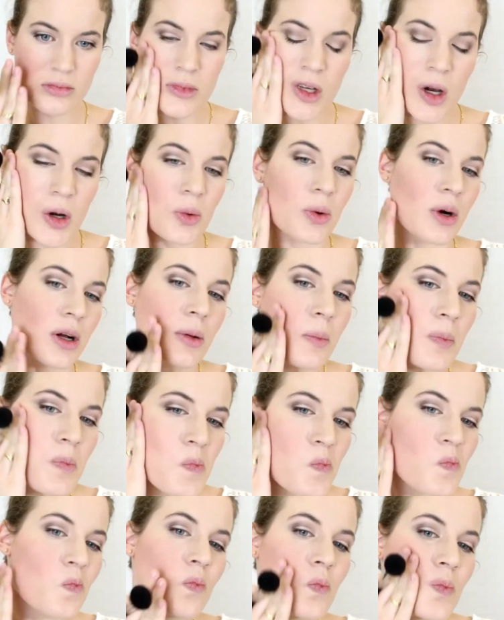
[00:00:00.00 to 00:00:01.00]
Oh well,
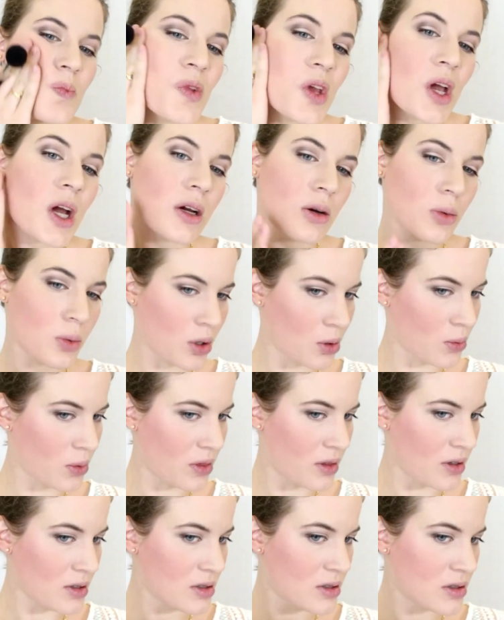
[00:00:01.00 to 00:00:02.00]
I can work with
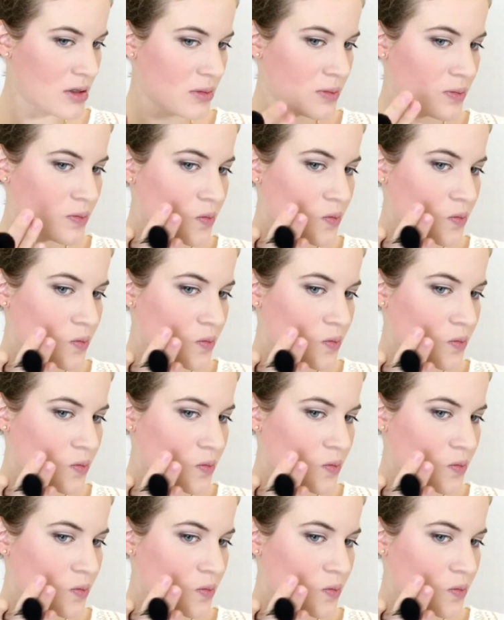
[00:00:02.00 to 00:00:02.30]
this.